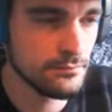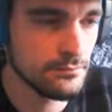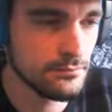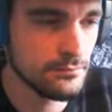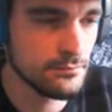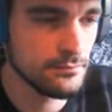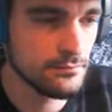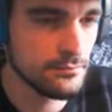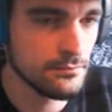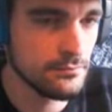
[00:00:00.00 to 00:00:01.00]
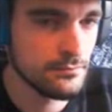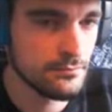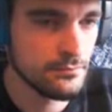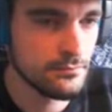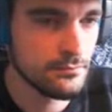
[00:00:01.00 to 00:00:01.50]

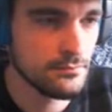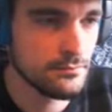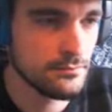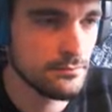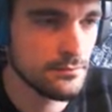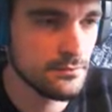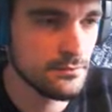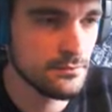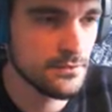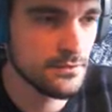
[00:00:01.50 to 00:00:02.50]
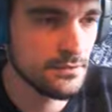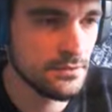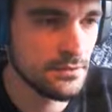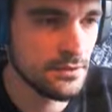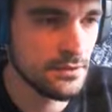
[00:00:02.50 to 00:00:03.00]

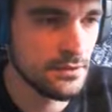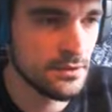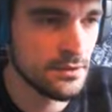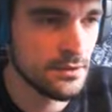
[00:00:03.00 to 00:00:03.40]
[no speech]